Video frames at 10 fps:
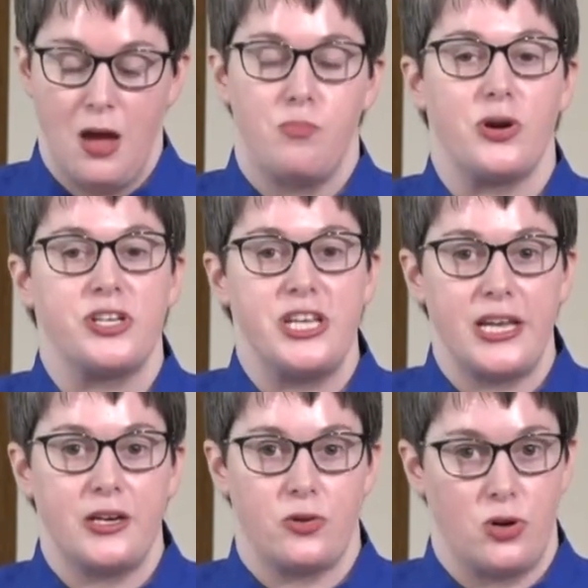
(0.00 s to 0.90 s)

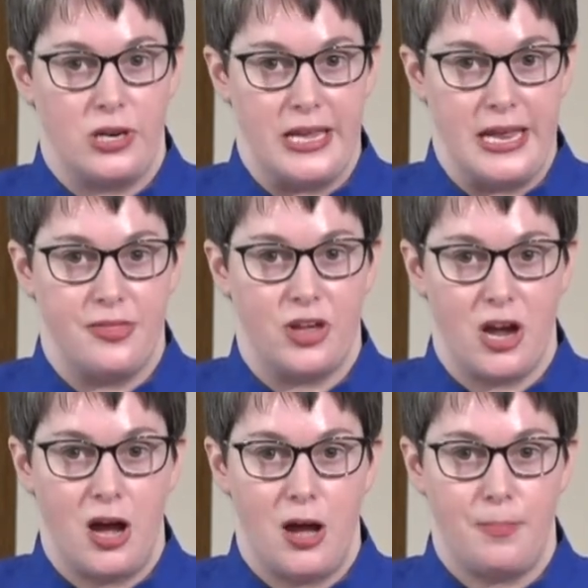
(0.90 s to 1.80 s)
particularly the
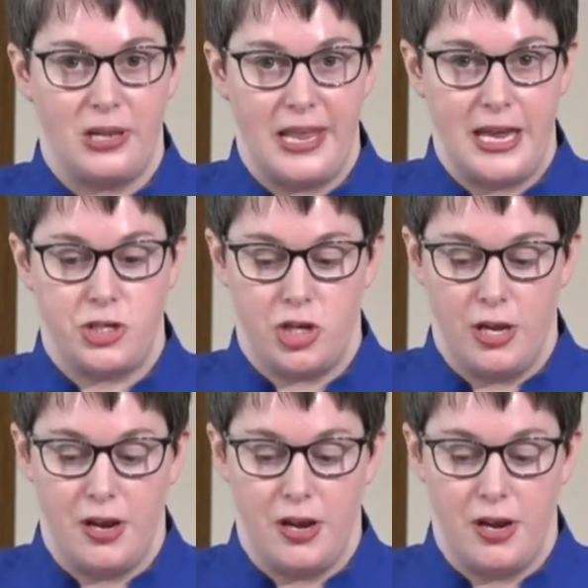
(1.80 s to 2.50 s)
compilation